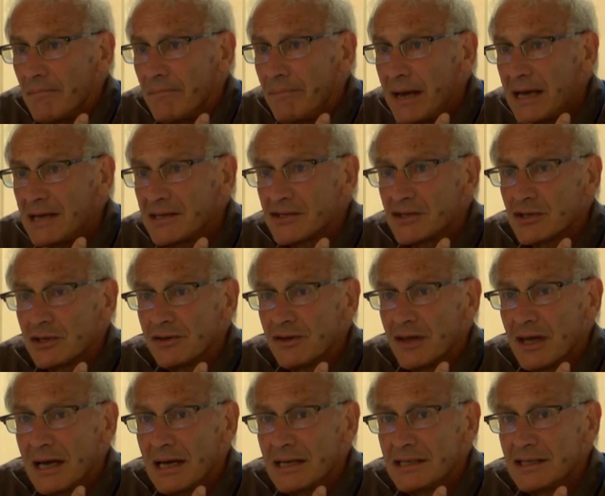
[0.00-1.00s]
based on
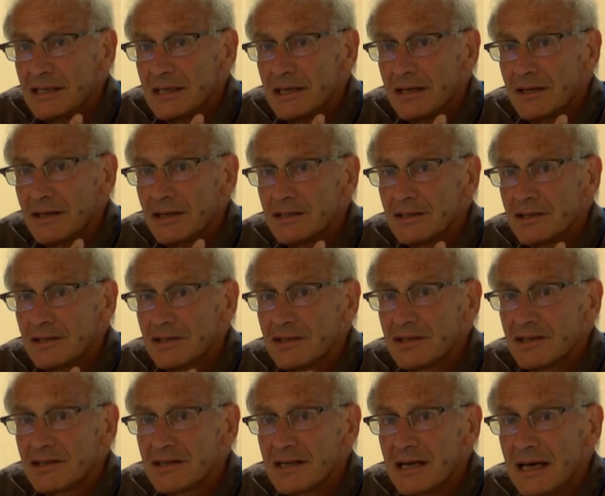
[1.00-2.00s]
the idea that the
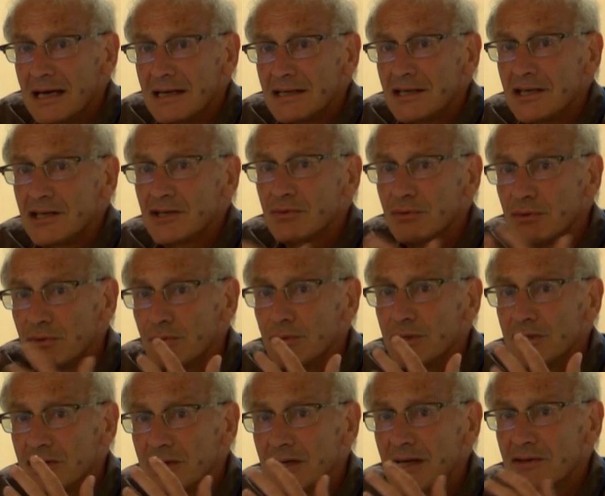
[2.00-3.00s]
societies with
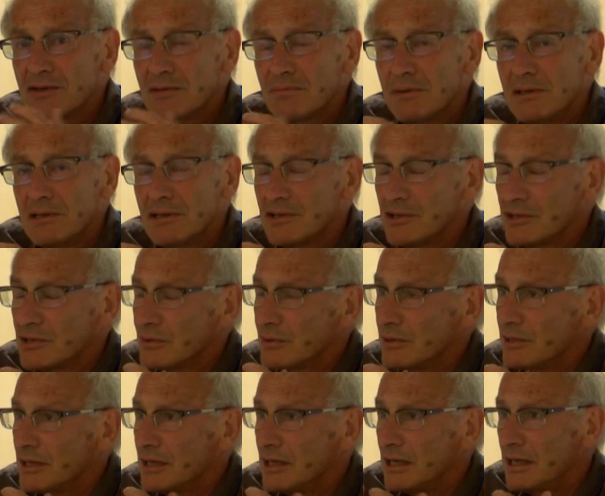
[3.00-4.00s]
which anthropologists
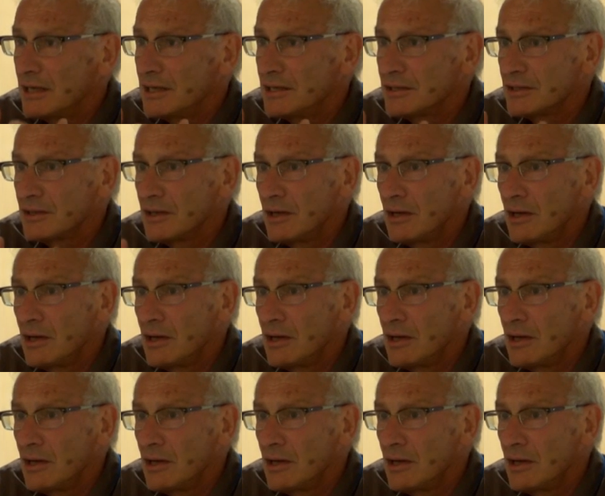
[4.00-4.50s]
were engaged